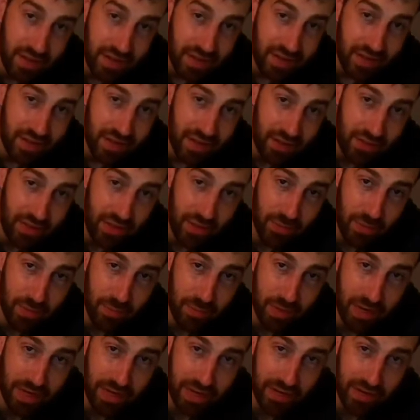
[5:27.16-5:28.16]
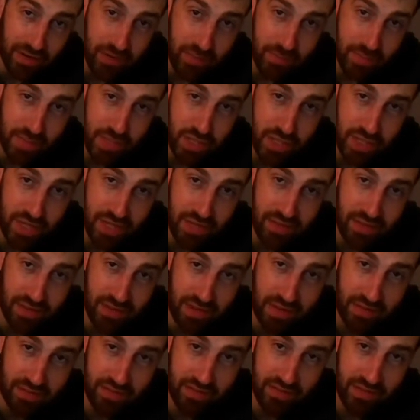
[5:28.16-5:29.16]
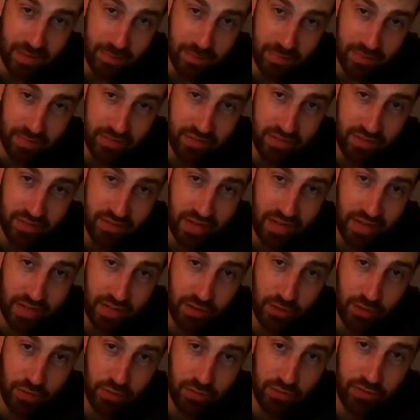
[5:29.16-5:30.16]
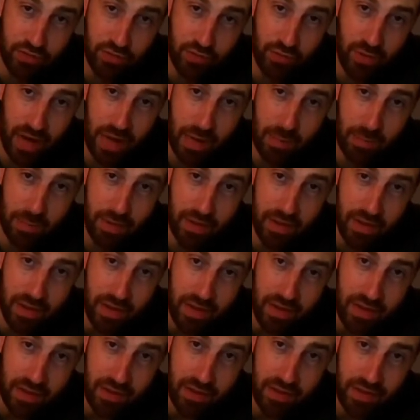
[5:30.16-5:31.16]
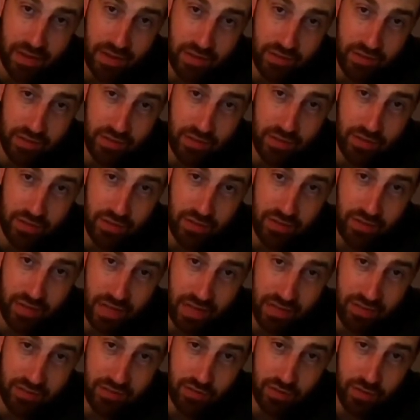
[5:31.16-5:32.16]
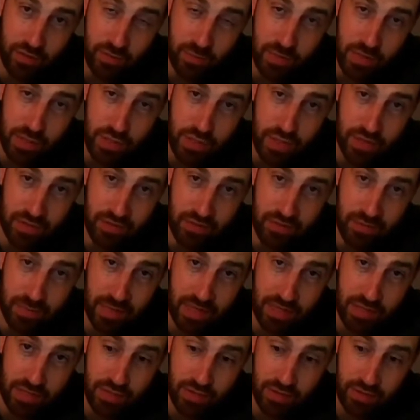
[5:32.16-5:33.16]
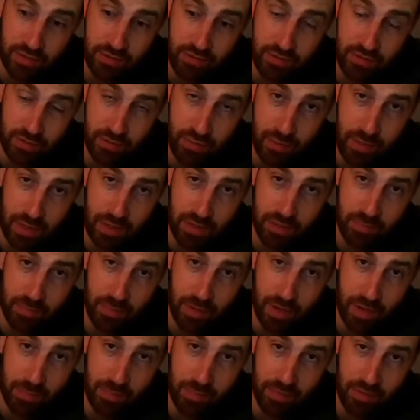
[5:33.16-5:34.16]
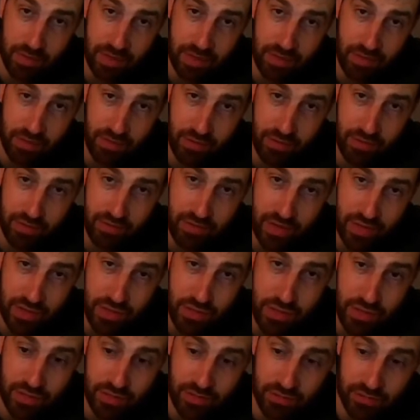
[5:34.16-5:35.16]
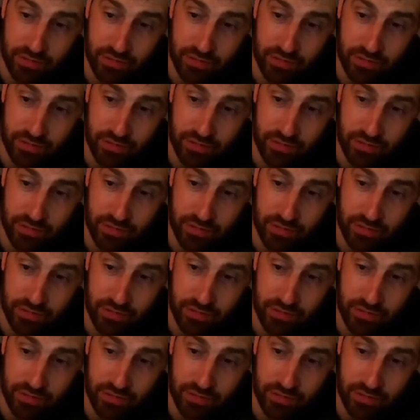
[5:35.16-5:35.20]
Now that we're back at our machine, the next step is to take an old scrap and test your machine to make sure it's threaded properly and all the tension is